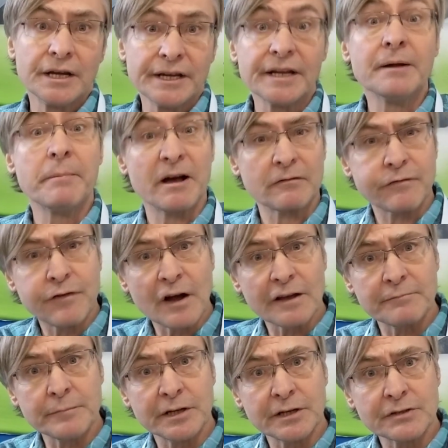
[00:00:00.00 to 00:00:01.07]
in about
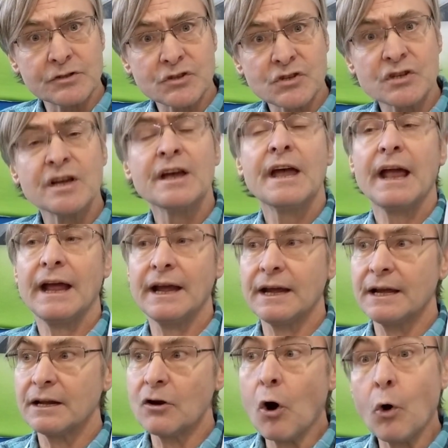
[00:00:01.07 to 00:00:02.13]
5 minutes
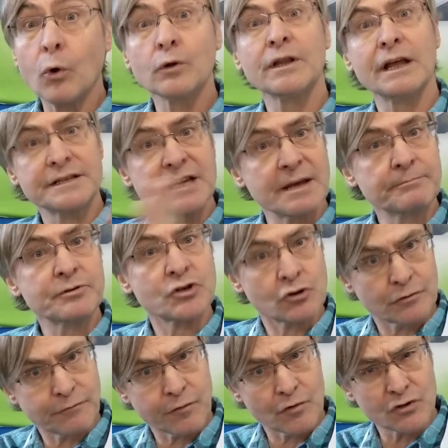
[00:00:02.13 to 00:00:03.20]
and hold that
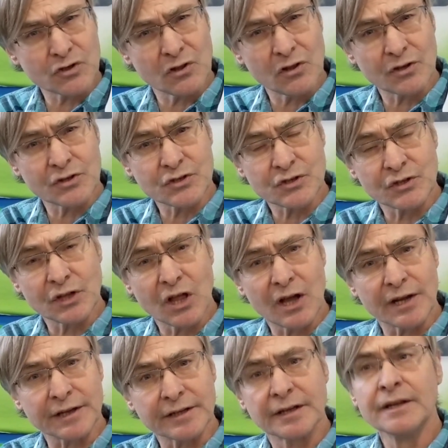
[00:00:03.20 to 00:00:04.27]
temperature for as long as you'd
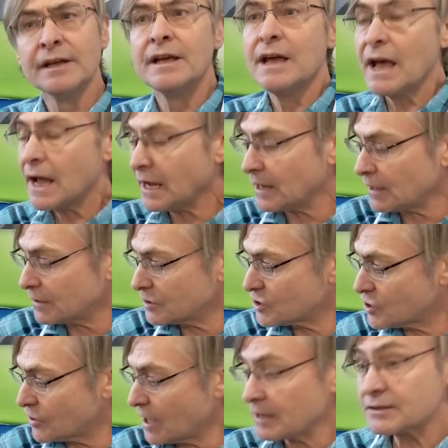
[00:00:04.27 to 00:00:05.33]
like. And
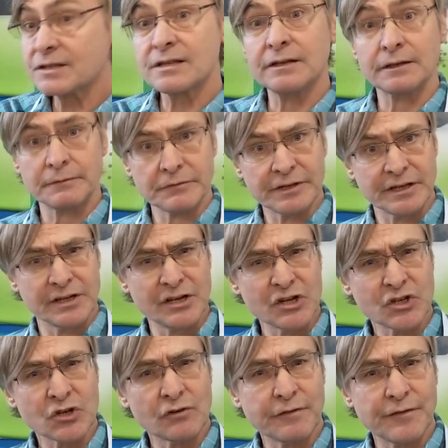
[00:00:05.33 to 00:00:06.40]
so that's the
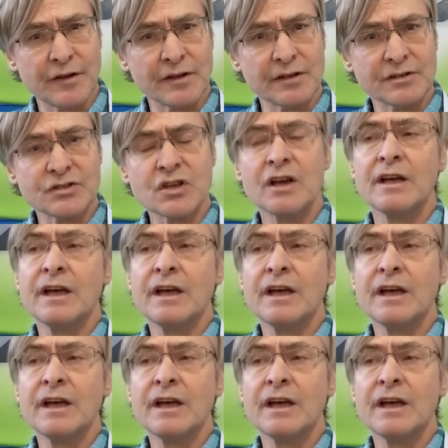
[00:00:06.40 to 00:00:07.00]
initial phase,